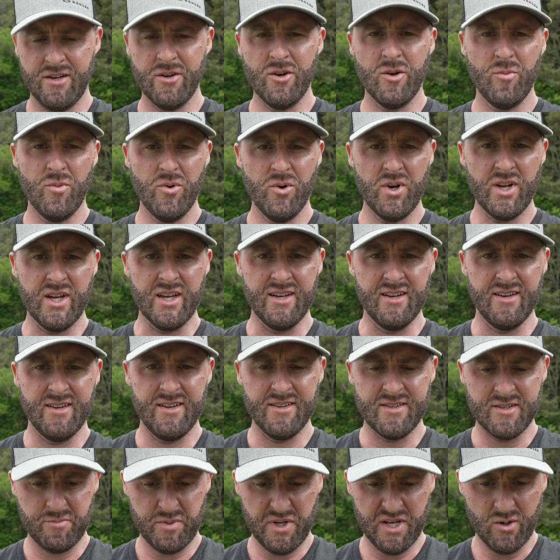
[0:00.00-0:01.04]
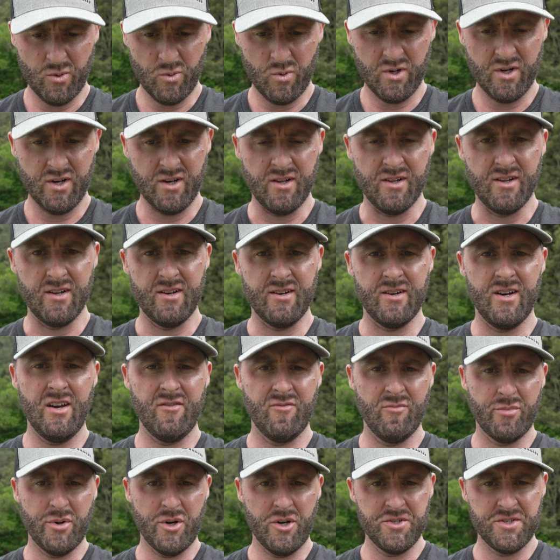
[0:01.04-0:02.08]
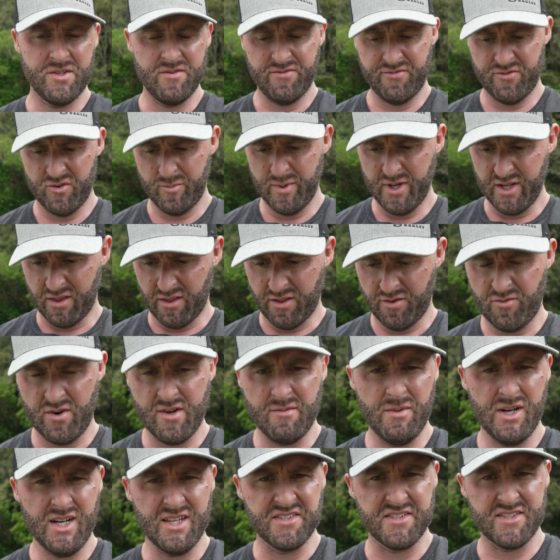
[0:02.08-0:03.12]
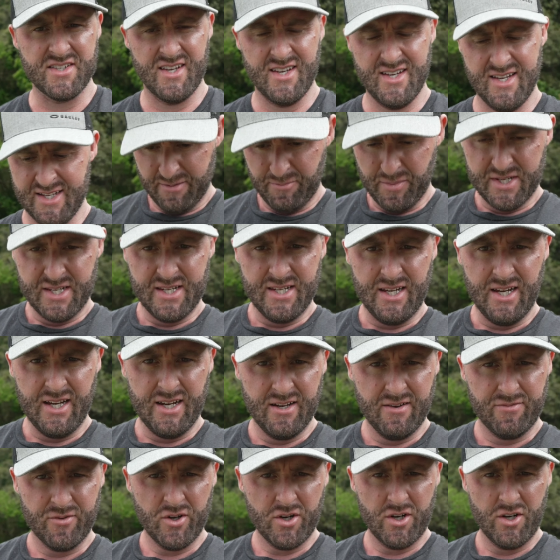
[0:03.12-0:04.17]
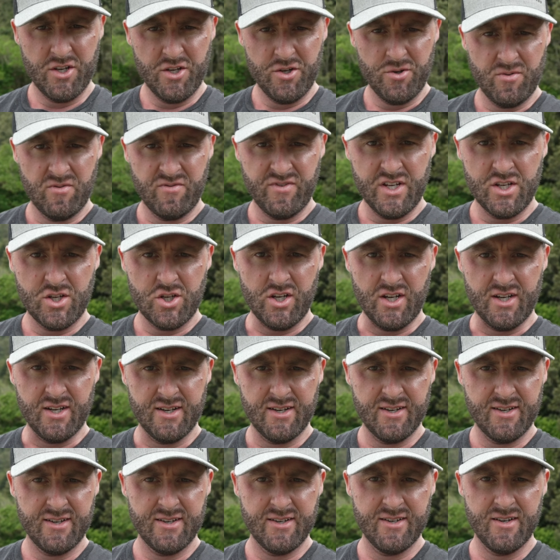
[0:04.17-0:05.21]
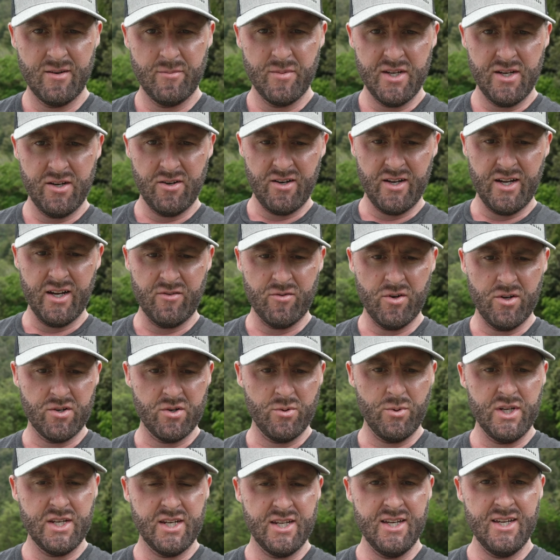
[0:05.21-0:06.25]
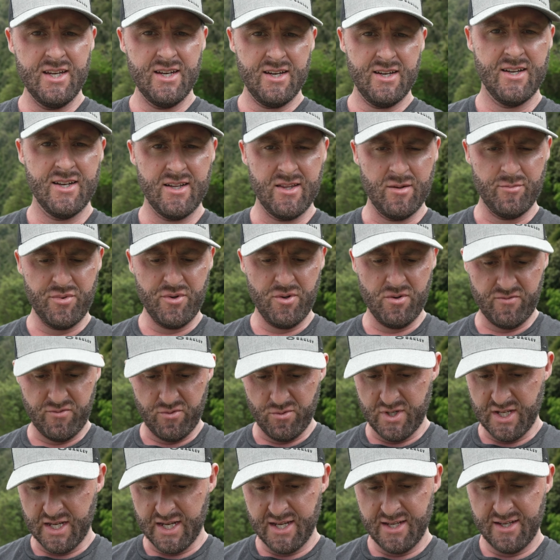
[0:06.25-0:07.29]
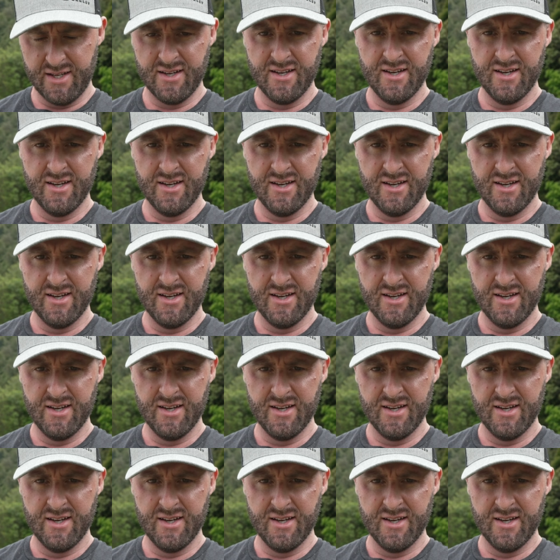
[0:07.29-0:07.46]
Good morning. It's been a while. I haven't posted for about 3 months, but I've got a new adventure and I'm here at Lake Rotoiti. Another beautiful day.